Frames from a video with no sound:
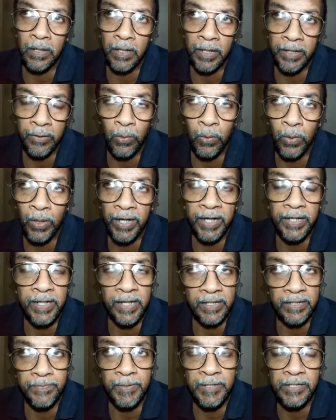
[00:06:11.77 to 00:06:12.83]
an overhead
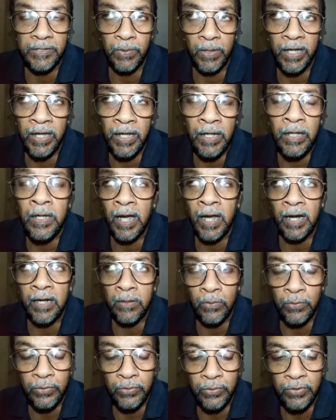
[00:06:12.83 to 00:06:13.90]
expressway, and
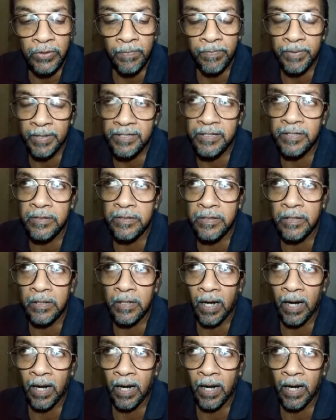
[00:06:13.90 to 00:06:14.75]
also the present